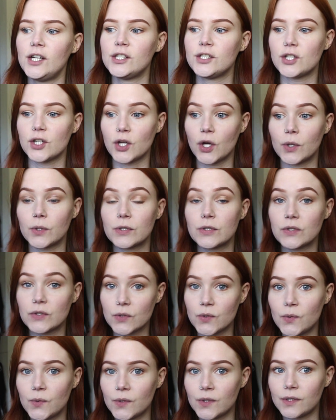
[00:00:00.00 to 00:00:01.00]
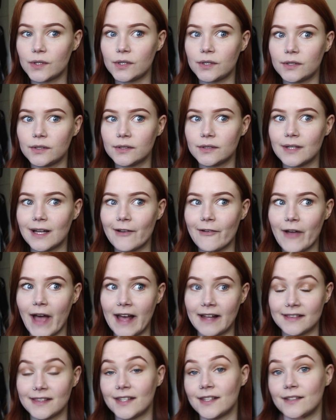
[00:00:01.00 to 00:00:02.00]
to go to school
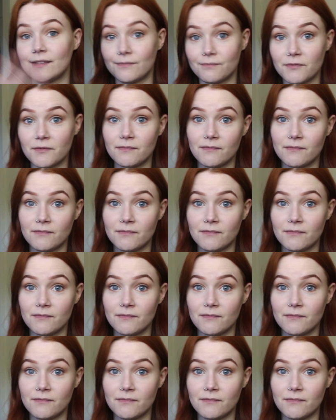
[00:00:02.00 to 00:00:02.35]
at the